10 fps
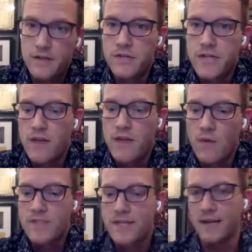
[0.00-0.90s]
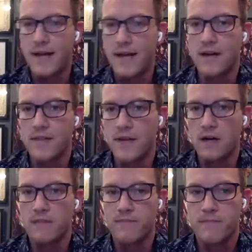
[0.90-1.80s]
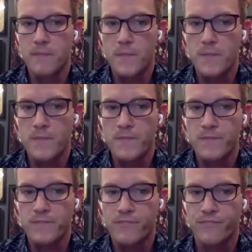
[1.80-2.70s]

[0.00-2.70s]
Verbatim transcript: I think you got to have a you know, channel that once they land yeah. on there,